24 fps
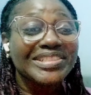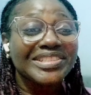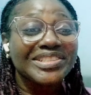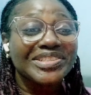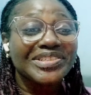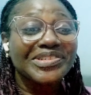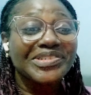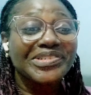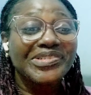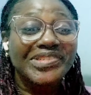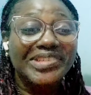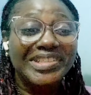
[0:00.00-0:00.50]
The
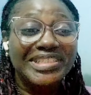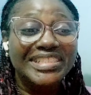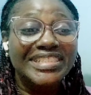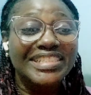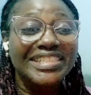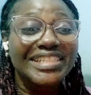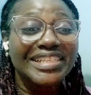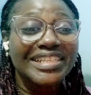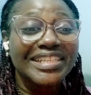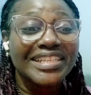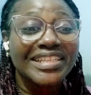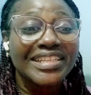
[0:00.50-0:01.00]

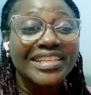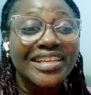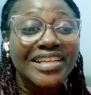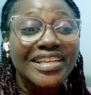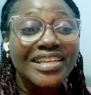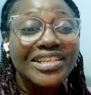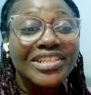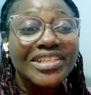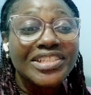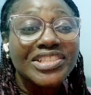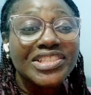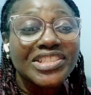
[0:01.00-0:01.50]
crazy
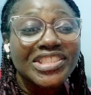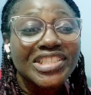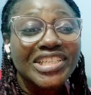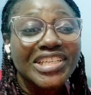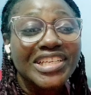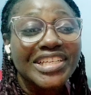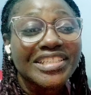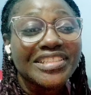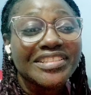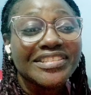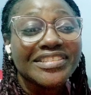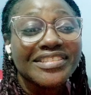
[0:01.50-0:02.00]

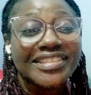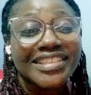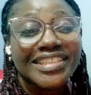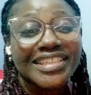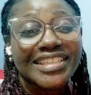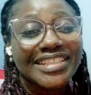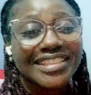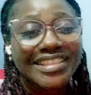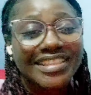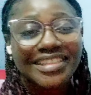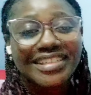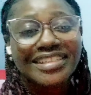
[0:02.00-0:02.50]
Shane
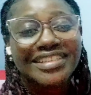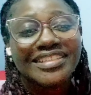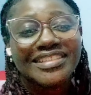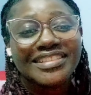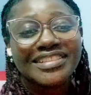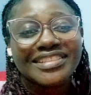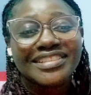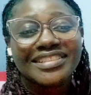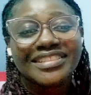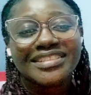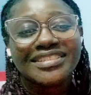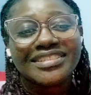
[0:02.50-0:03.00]

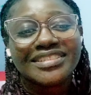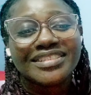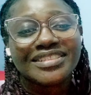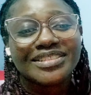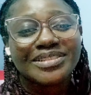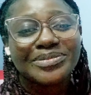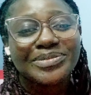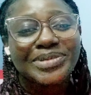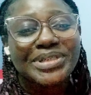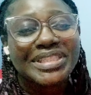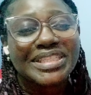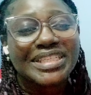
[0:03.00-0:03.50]
Gillis
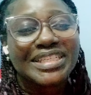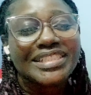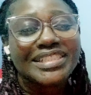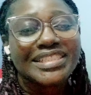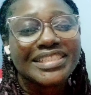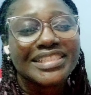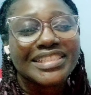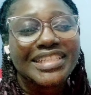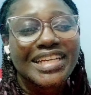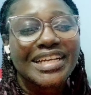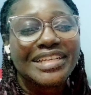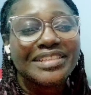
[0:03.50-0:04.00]
with his
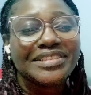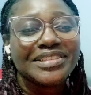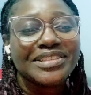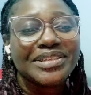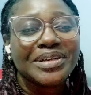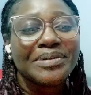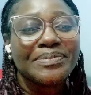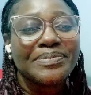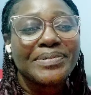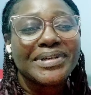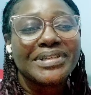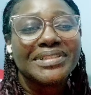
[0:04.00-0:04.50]
stand
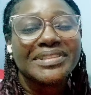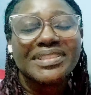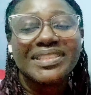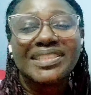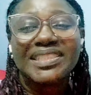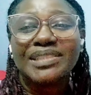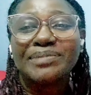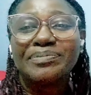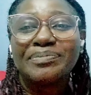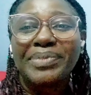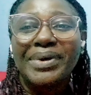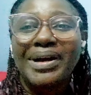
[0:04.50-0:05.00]
up on the
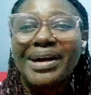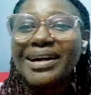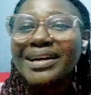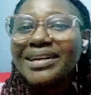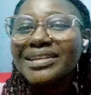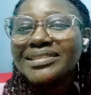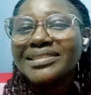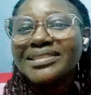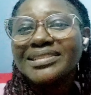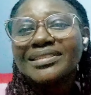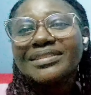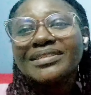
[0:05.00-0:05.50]

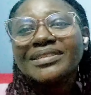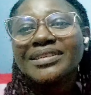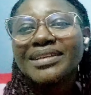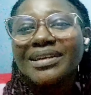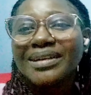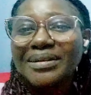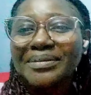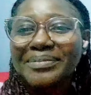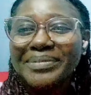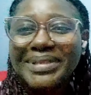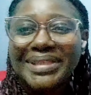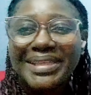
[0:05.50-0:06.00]
spot
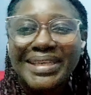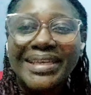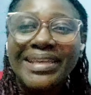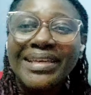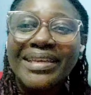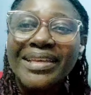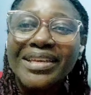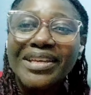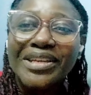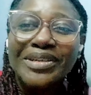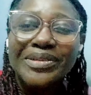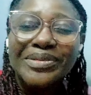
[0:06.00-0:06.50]
comedy
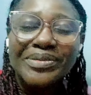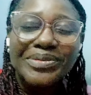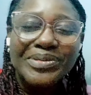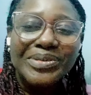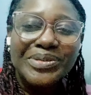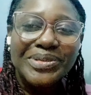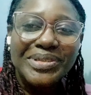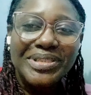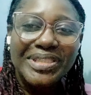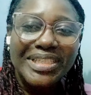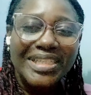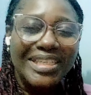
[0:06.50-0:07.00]

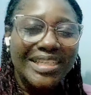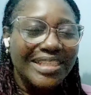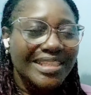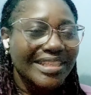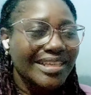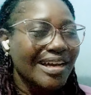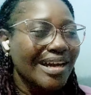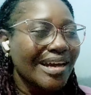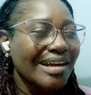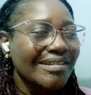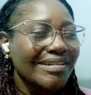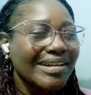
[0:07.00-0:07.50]
routine.
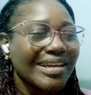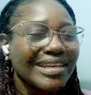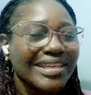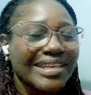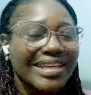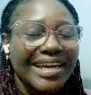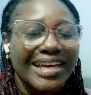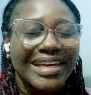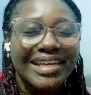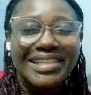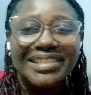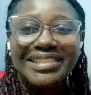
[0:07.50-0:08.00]
All right,
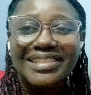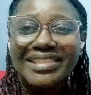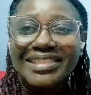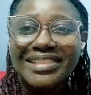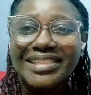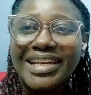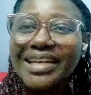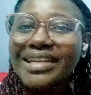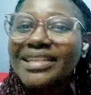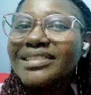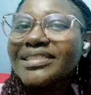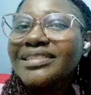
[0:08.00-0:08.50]
guys.
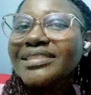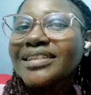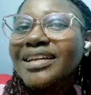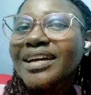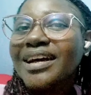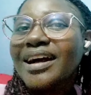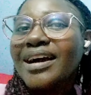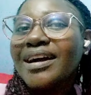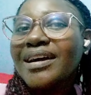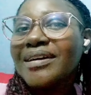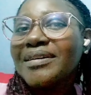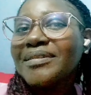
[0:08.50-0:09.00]
Yes.
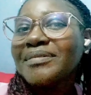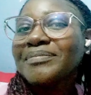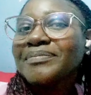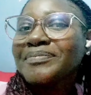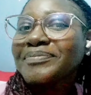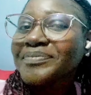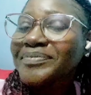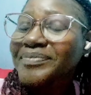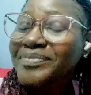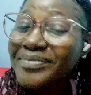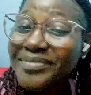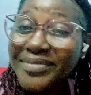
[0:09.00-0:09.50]
Let
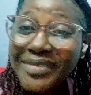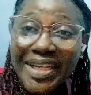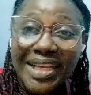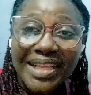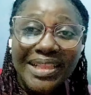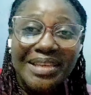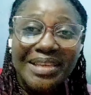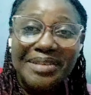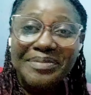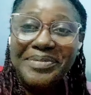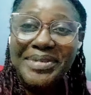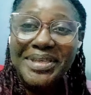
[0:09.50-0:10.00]

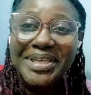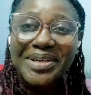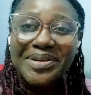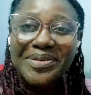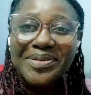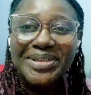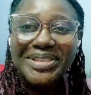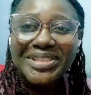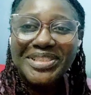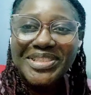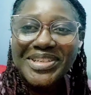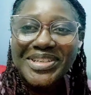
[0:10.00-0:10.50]
me hear
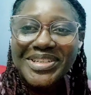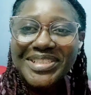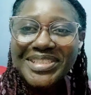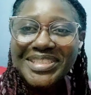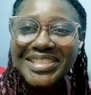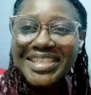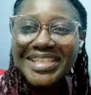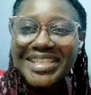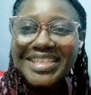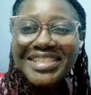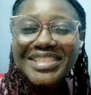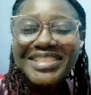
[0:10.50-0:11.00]
what y'all
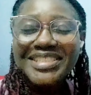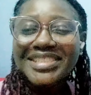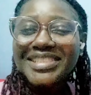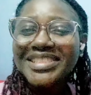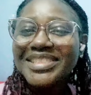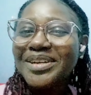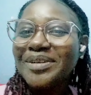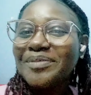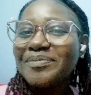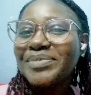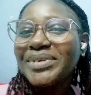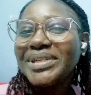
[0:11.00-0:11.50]
think
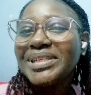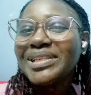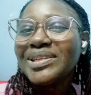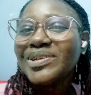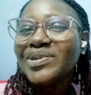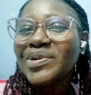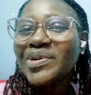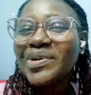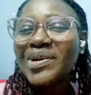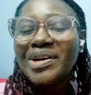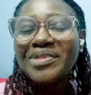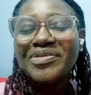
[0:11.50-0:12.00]
down
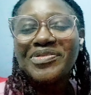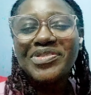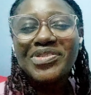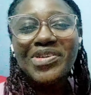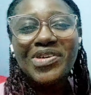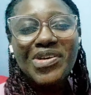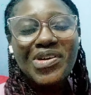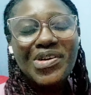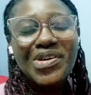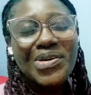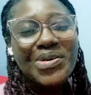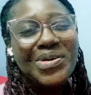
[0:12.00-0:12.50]
below, of
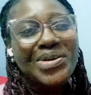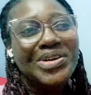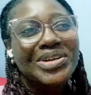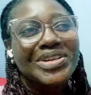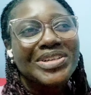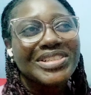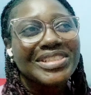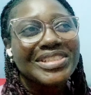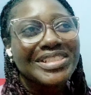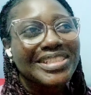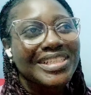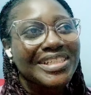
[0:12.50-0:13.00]

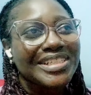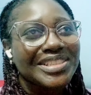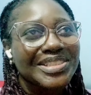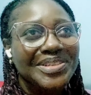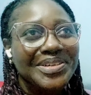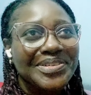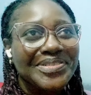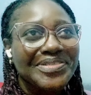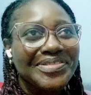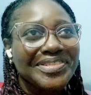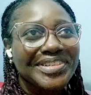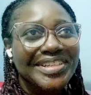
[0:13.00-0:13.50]
course. And
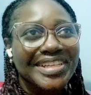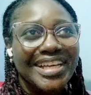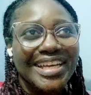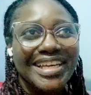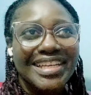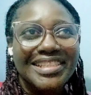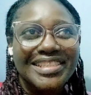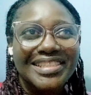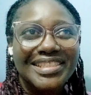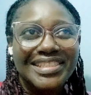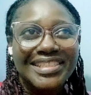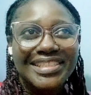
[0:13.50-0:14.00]
don't
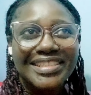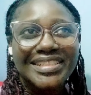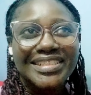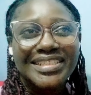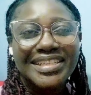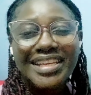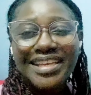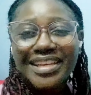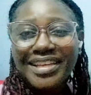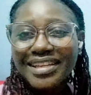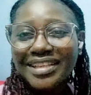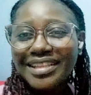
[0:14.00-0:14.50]
forget to
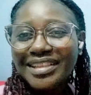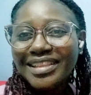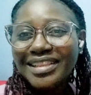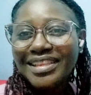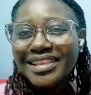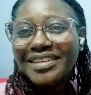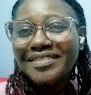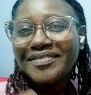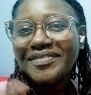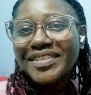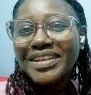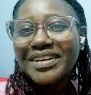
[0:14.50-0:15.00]

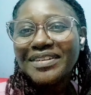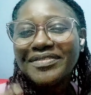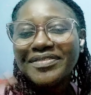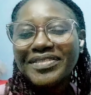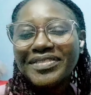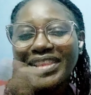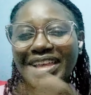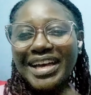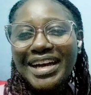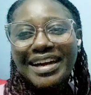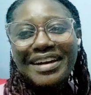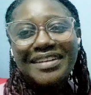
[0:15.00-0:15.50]
leave, love,
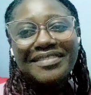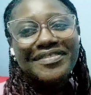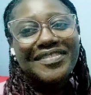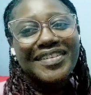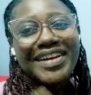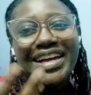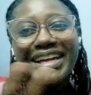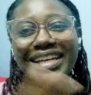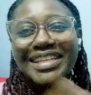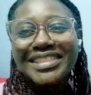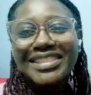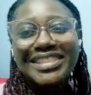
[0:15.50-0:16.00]
laugh,
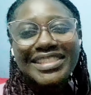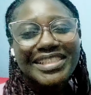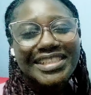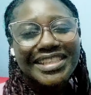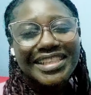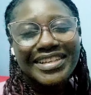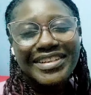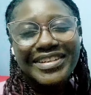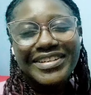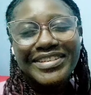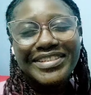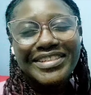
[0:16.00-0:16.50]
and to
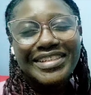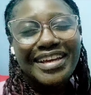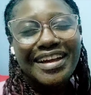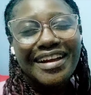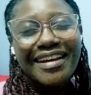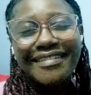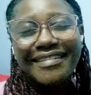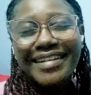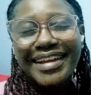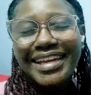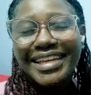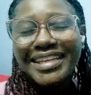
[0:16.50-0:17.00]
learn.
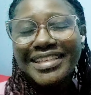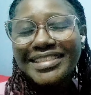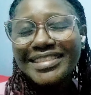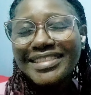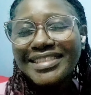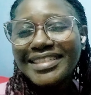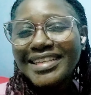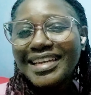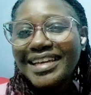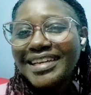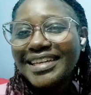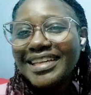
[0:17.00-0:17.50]
All
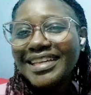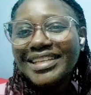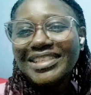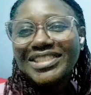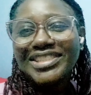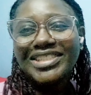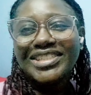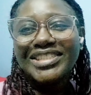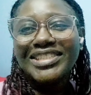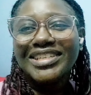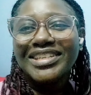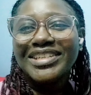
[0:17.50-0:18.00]
right. I'll
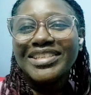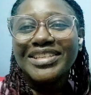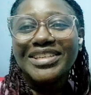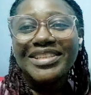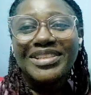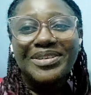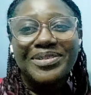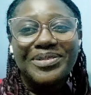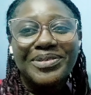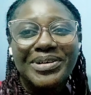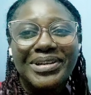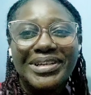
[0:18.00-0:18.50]
catch you in
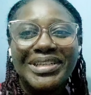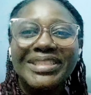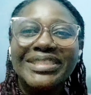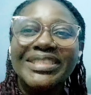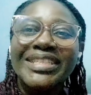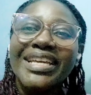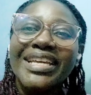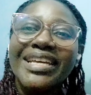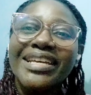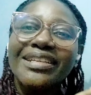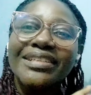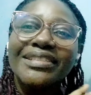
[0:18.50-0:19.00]
another one.
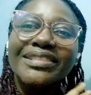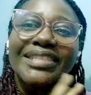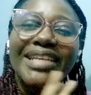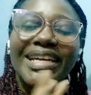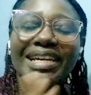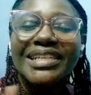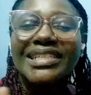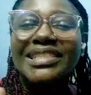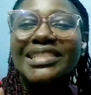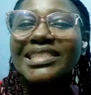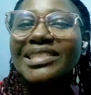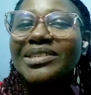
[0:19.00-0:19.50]

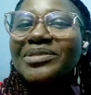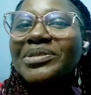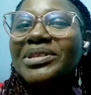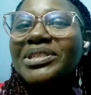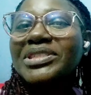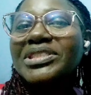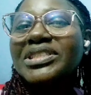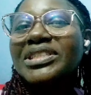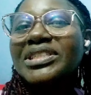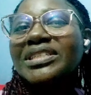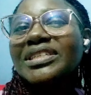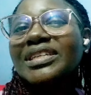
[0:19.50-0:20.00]
Thanks for
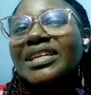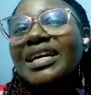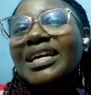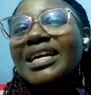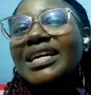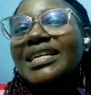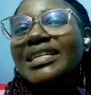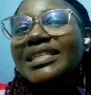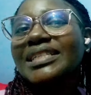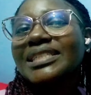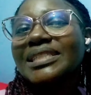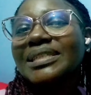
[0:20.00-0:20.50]
watching,
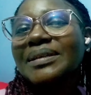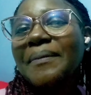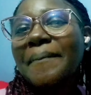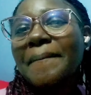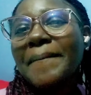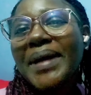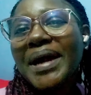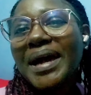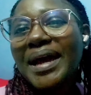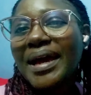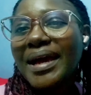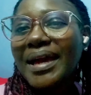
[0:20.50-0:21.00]
guys.
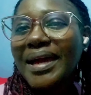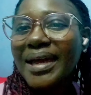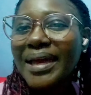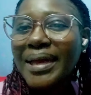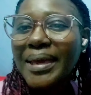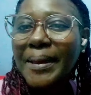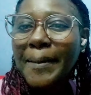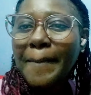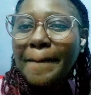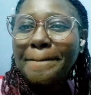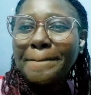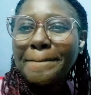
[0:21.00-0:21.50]
Bye.